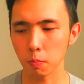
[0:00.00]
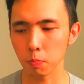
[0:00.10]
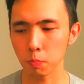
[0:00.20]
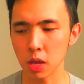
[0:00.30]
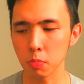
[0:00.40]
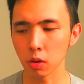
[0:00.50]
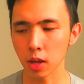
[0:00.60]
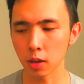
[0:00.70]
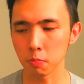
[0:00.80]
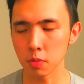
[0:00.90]
people
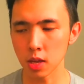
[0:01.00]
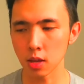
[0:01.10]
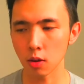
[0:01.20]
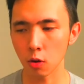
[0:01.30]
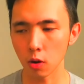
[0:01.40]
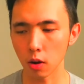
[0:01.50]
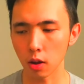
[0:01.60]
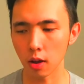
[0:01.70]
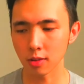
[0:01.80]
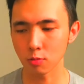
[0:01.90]
like me or
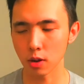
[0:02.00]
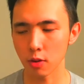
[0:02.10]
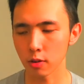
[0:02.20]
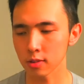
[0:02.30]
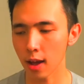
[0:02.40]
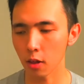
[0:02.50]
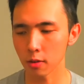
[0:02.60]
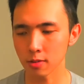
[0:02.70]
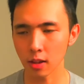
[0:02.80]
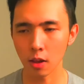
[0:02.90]
us, whatever, tell
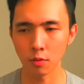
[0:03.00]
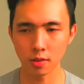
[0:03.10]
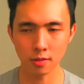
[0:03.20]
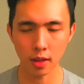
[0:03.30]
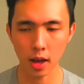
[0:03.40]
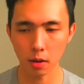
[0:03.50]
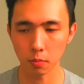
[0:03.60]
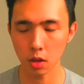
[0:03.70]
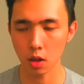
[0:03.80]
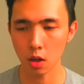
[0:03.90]
ourselves, is that
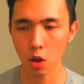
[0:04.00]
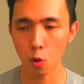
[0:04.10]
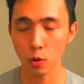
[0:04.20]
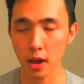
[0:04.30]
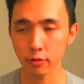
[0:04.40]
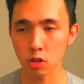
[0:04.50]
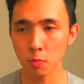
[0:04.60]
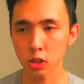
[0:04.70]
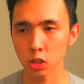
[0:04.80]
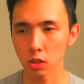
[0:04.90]
we have too
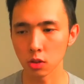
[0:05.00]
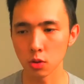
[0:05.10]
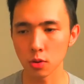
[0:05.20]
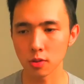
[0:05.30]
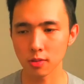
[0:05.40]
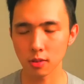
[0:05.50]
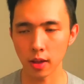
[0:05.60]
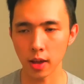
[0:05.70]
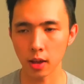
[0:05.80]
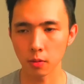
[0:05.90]
much to lose,
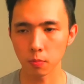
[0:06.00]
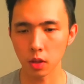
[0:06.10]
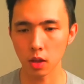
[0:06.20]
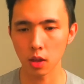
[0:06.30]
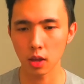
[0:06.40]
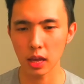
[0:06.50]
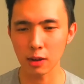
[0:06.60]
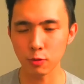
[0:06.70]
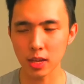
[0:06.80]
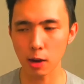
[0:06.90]
and
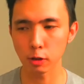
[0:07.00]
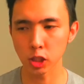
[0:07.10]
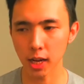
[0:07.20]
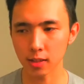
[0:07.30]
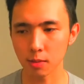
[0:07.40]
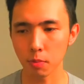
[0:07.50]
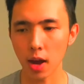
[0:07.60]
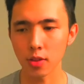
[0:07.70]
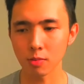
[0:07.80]
if we get rejected by this